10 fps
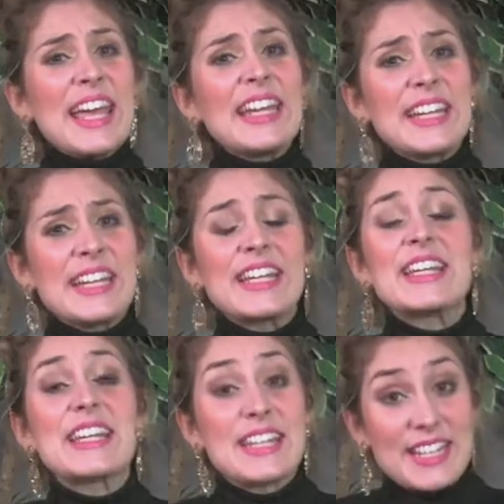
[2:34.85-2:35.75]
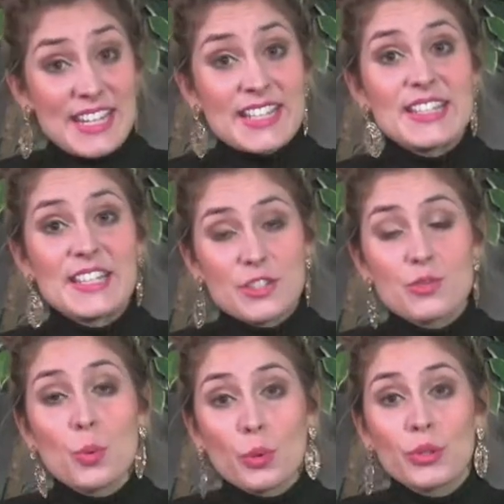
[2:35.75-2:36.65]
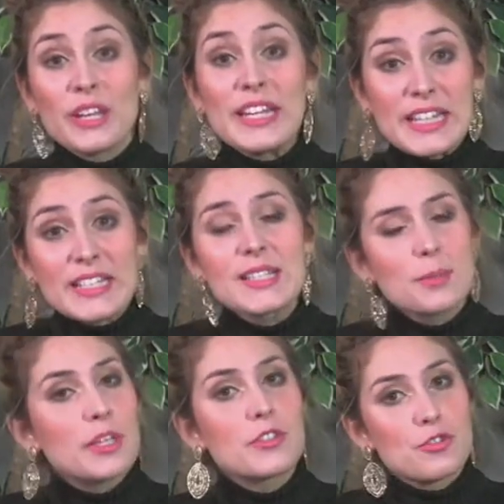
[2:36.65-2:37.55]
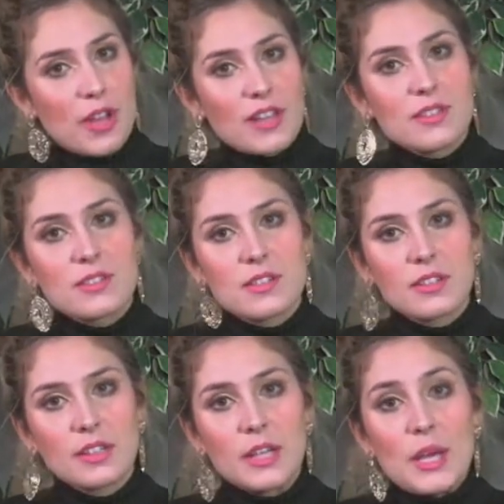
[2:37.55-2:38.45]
ADD, it is a disorder that needs to be addressed